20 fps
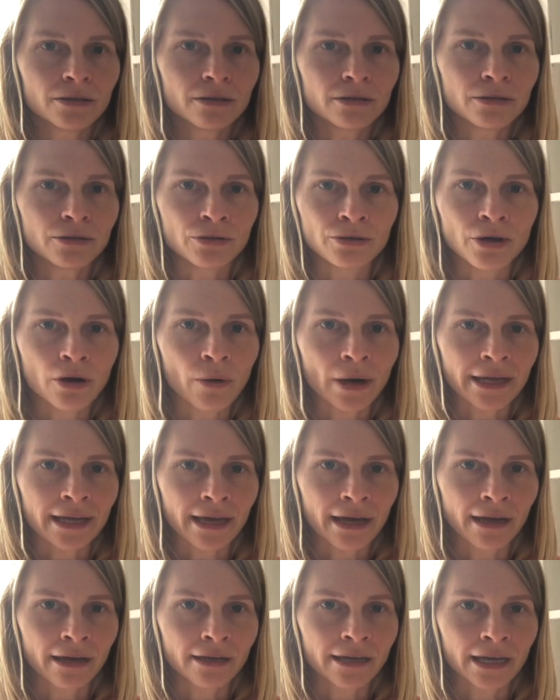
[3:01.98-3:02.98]
"You know I
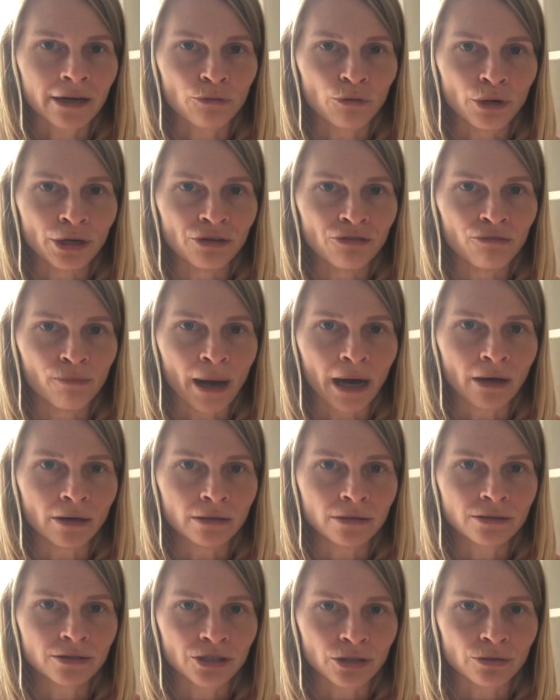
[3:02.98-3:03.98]
can't get rid of Mel,
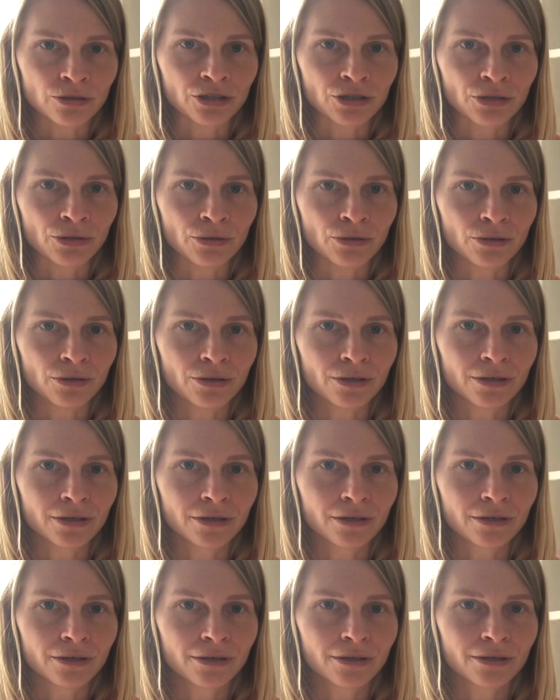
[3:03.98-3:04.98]
don't you?"
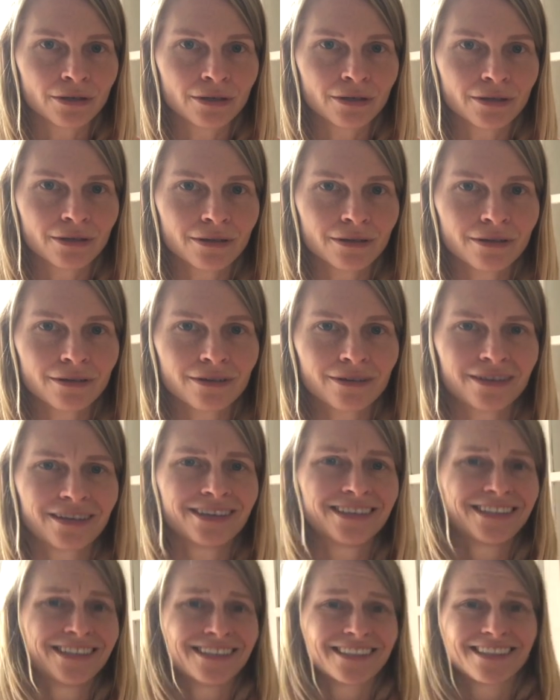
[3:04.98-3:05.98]
I
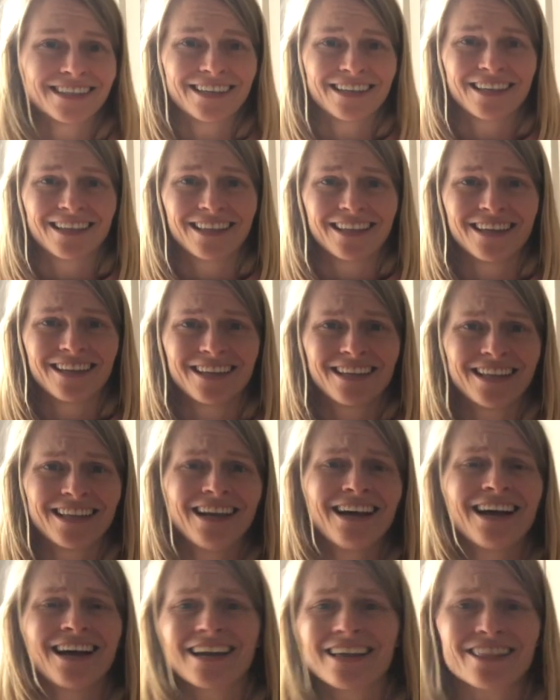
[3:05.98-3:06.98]

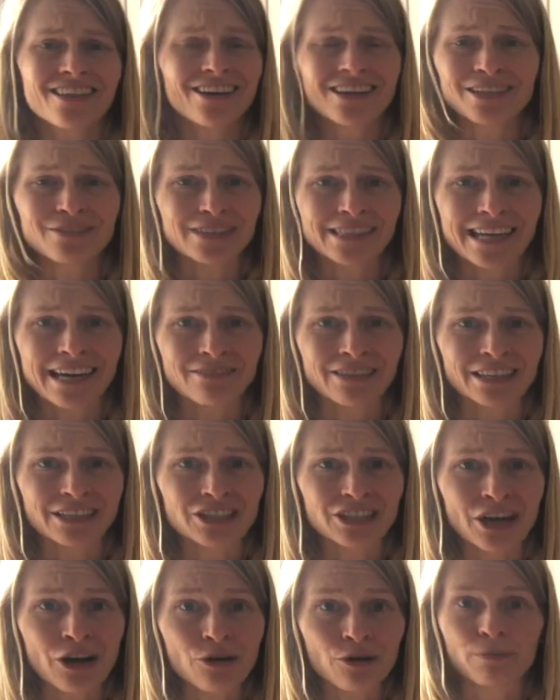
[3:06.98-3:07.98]
thought he was having a
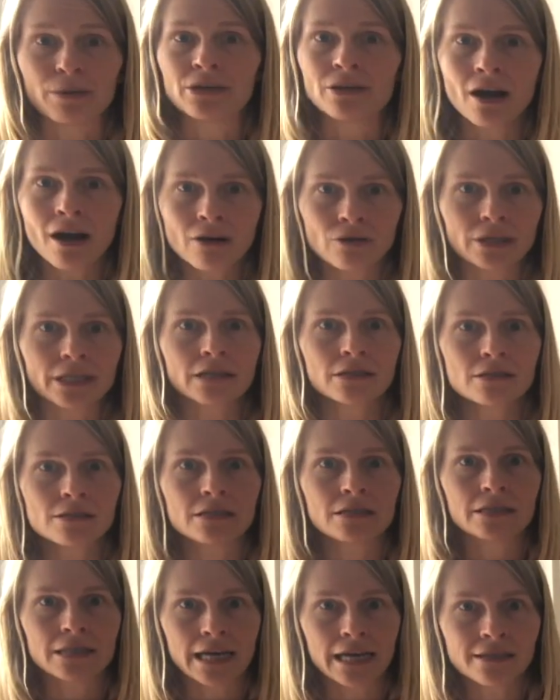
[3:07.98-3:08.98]
joke, but no, he's
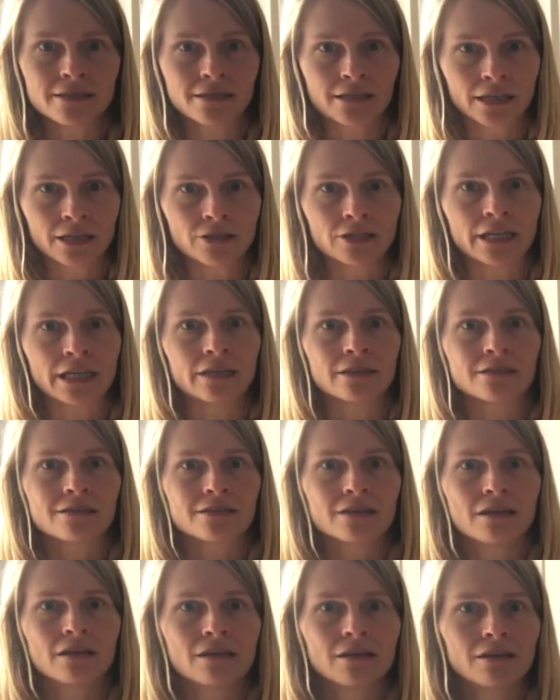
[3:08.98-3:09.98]
dead
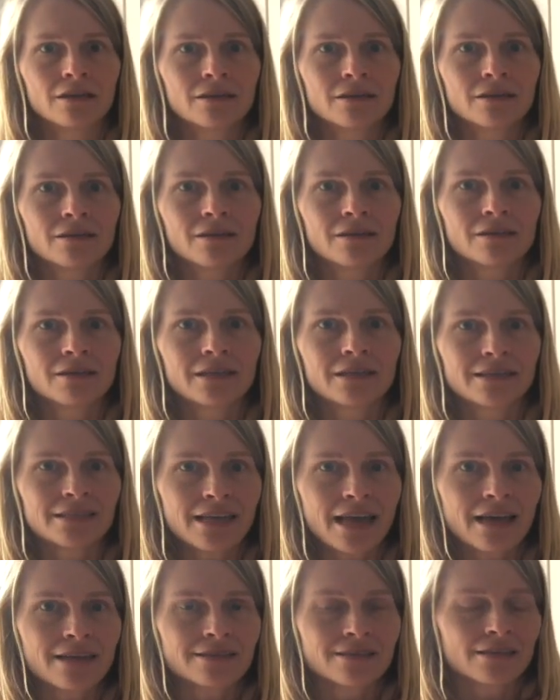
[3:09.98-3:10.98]
serious. He
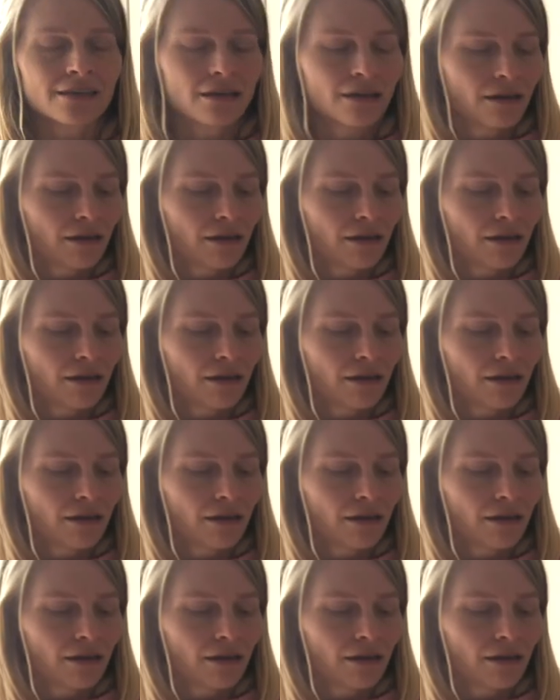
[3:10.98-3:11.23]
says,